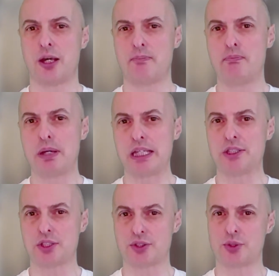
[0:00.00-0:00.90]
a
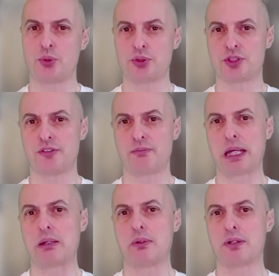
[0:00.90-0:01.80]
major source of
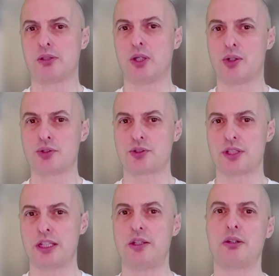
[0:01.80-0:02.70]
power loss
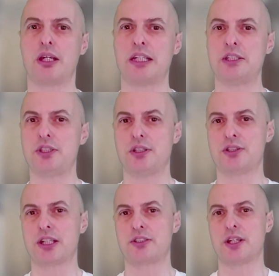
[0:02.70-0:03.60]
in an engine
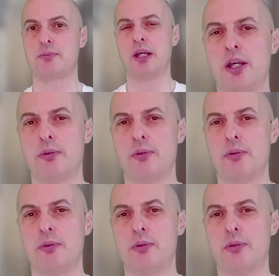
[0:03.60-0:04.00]
setup.